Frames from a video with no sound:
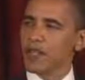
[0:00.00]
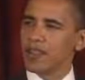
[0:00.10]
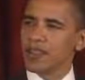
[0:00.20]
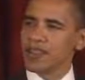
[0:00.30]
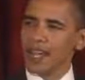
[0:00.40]

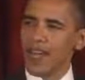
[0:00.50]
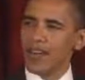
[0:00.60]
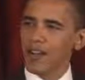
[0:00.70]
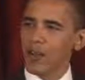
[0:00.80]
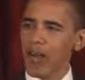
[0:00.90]
the
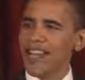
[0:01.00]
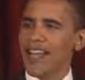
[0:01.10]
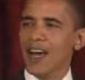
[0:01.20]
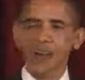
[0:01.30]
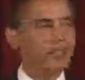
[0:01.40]
desire to
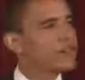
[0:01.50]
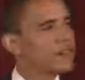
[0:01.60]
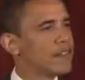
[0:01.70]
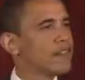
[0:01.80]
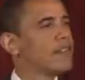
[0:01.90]
break out
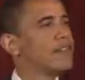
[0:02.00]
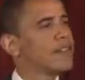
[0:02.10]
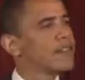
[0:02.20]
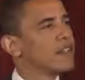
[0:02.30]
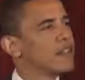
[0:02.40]
of
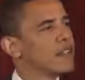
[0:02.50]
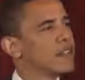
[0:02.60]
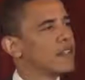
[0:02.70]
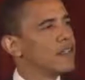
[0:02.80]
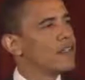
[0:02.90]

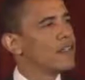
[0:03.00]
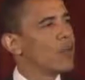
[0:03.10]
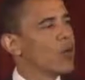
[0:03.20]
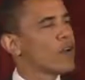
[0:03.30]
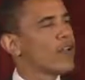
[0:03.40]
the
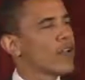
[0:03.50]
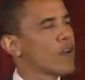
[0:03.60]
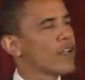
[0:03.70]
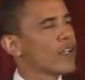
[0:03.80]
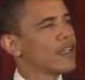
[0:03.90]

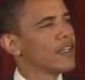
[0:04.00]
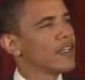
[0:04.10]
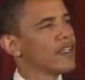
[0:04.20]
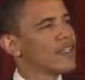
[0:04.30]
ordinary, the